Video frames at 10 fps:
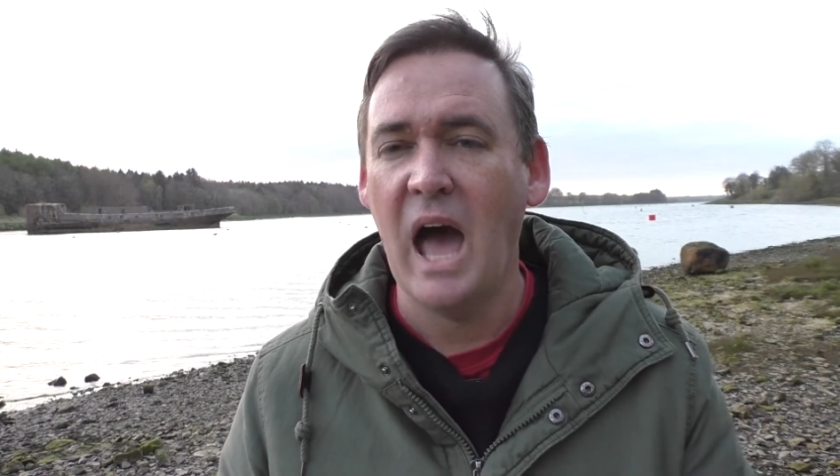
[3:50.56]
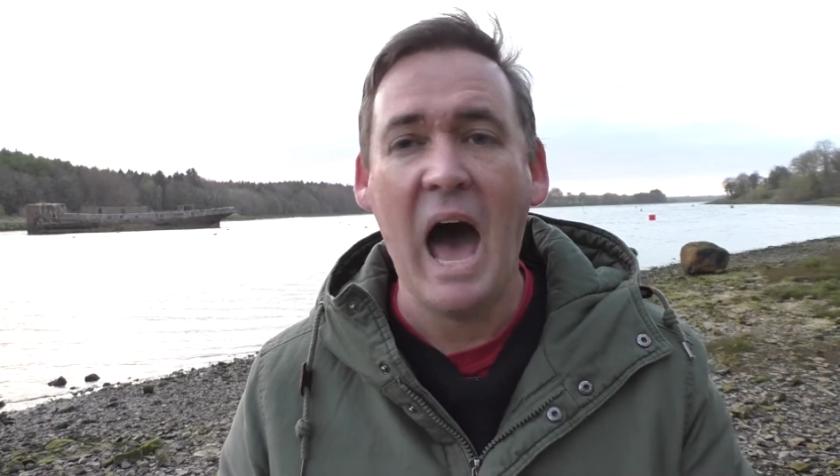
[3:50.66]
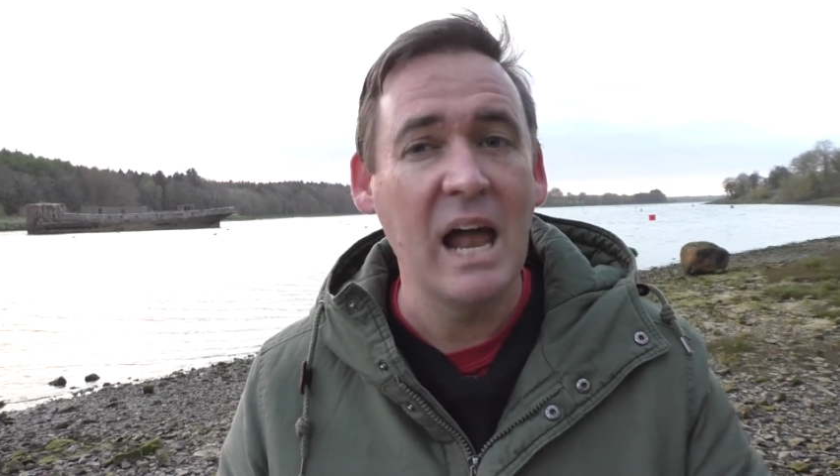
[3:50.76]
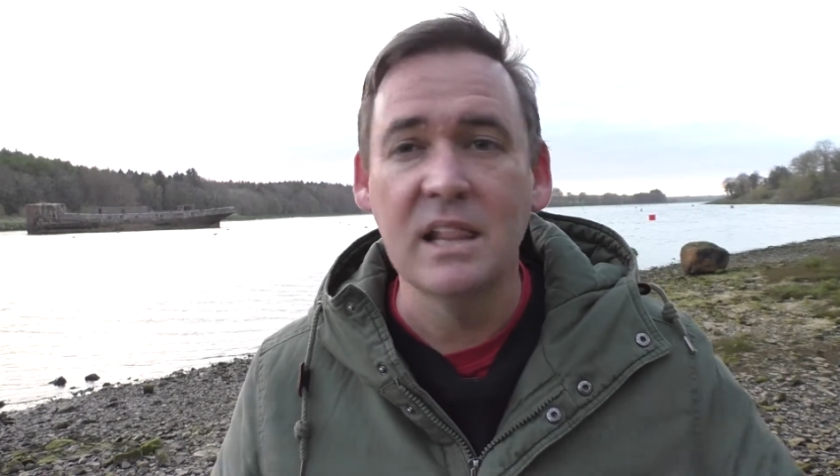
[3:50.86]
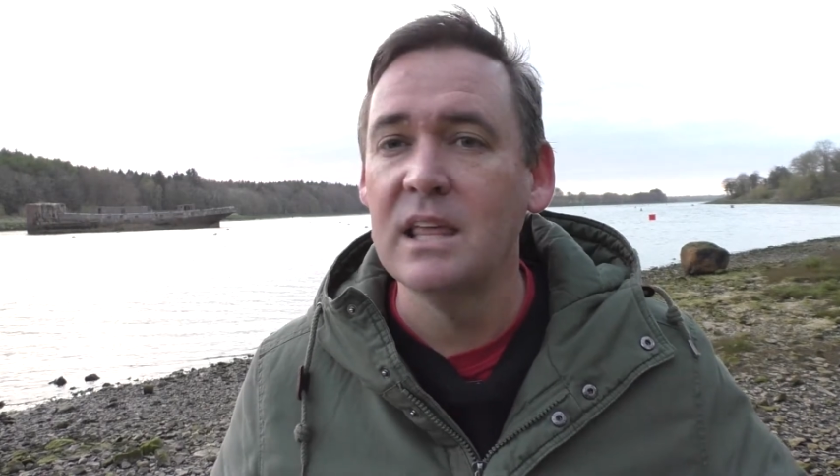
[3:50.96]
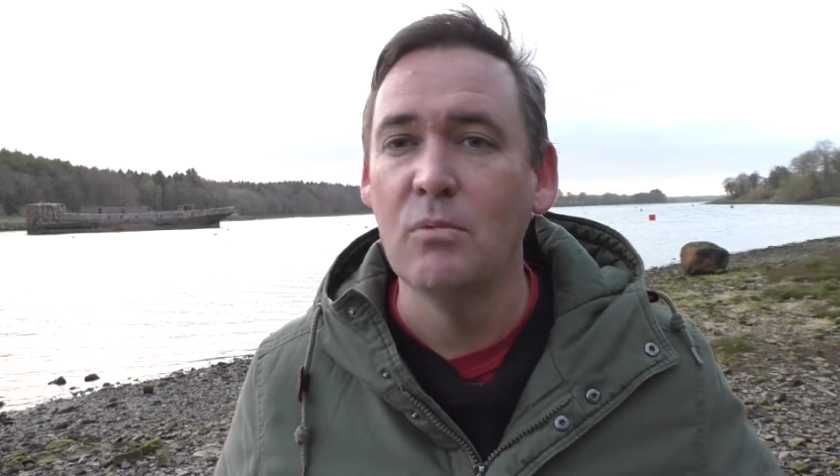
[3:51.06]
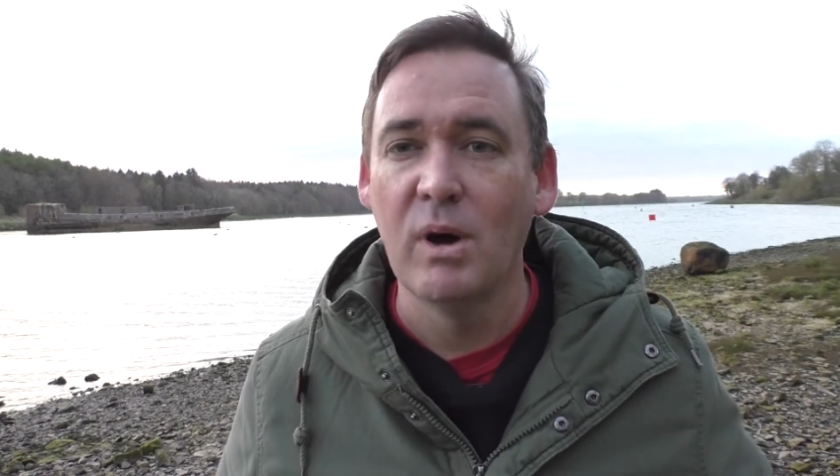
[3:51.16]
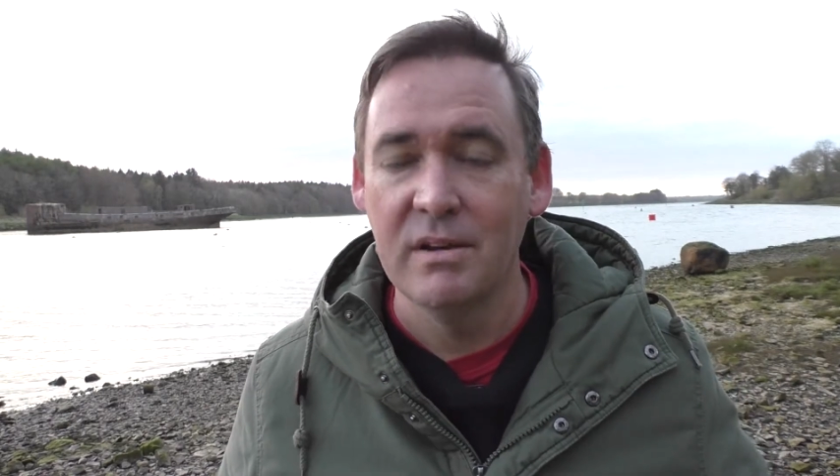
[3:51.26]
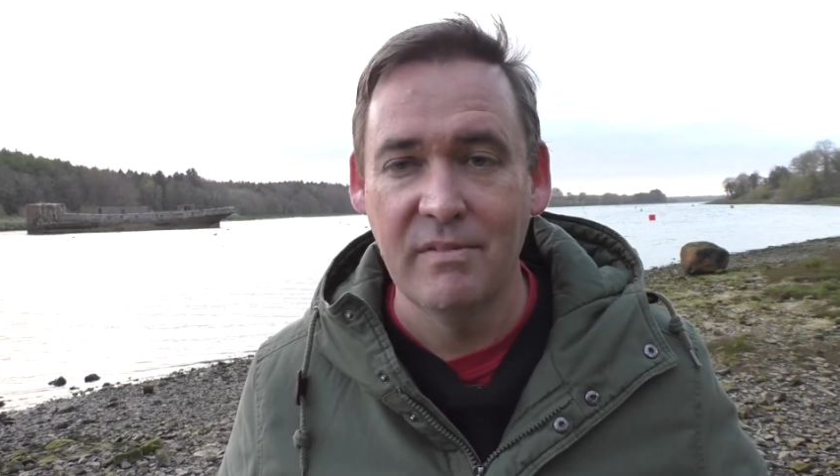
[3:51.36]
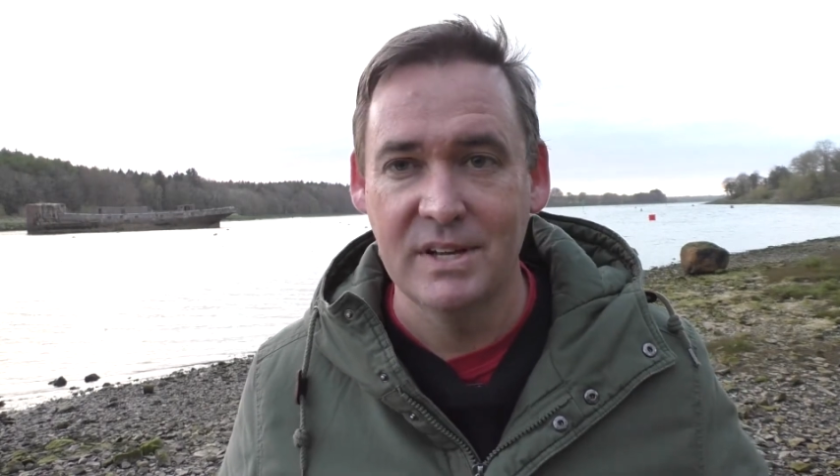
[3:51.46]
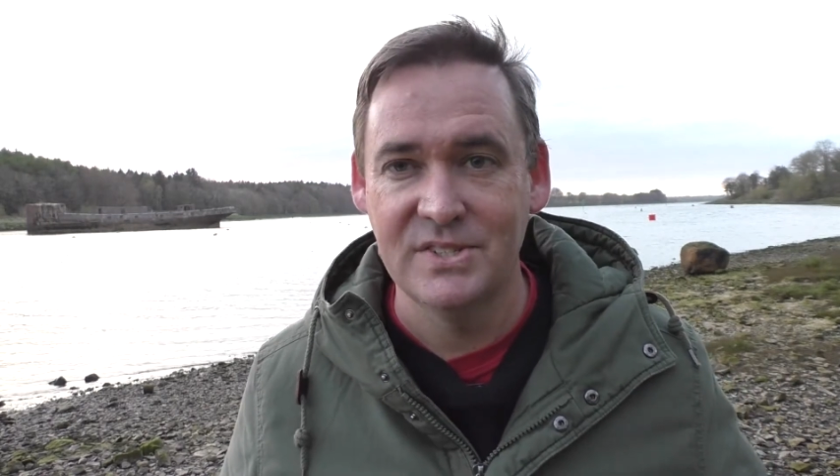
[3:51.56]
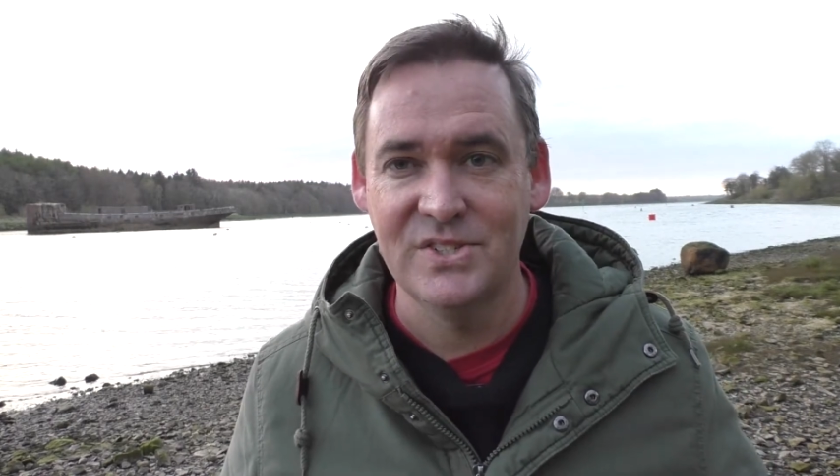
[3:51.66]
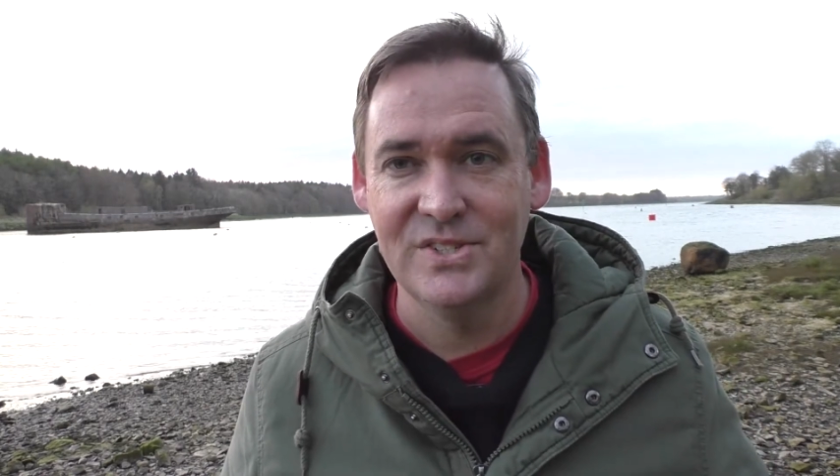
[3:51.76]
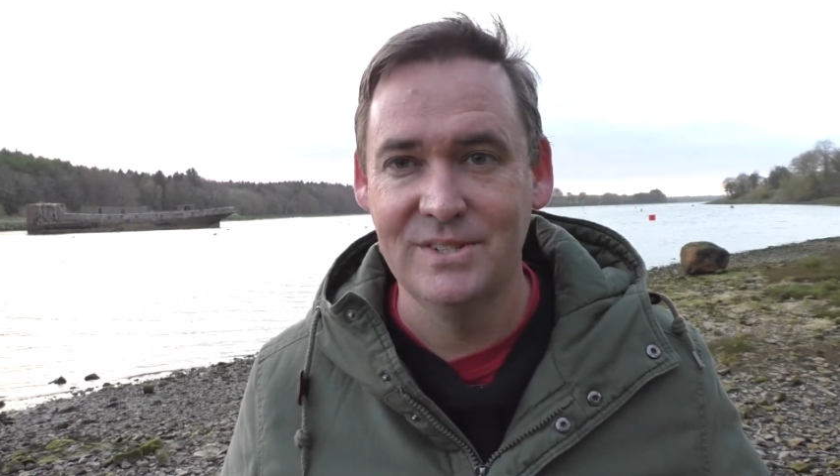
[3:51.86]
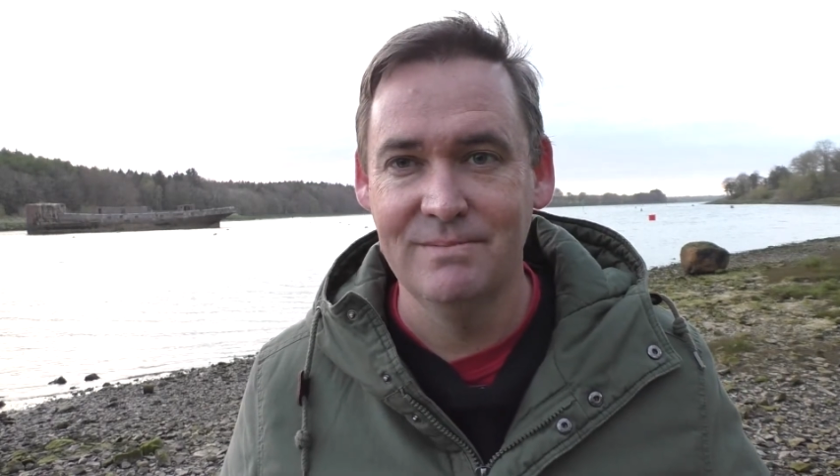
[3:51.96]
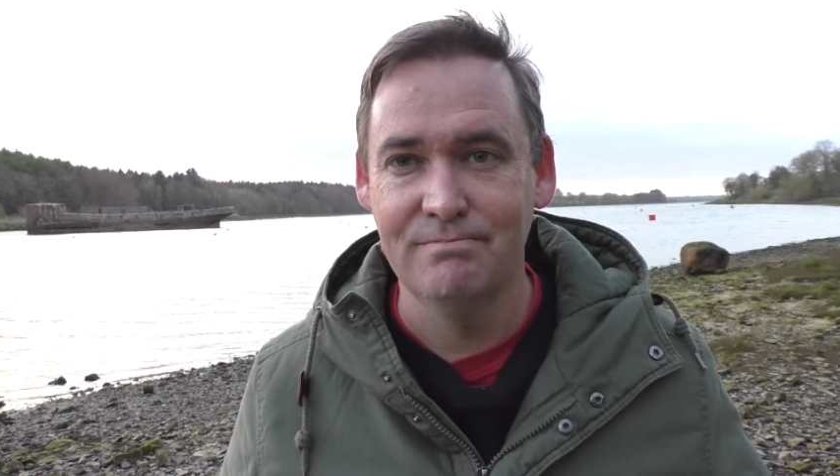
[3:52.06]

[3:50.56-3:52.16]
utterly one of us,